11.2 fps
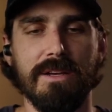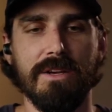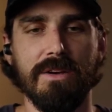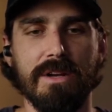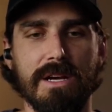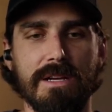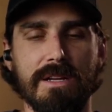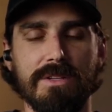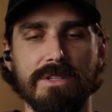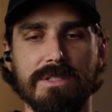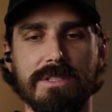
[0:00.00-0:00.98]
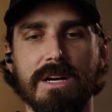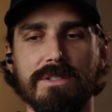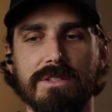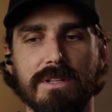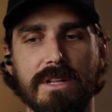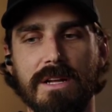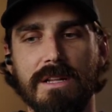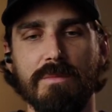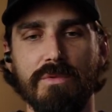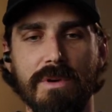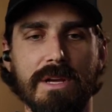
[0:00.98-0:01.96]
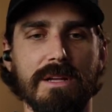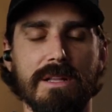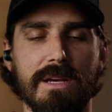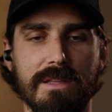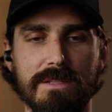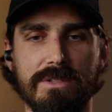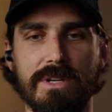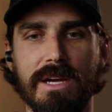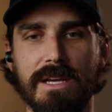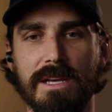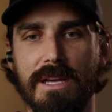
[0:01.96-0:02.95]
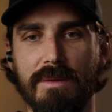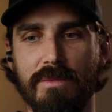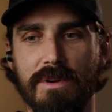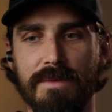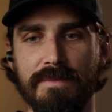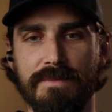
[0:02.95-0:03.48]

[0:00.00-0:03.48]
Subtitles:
you're not going to just nonchalantly bring like this giant camera,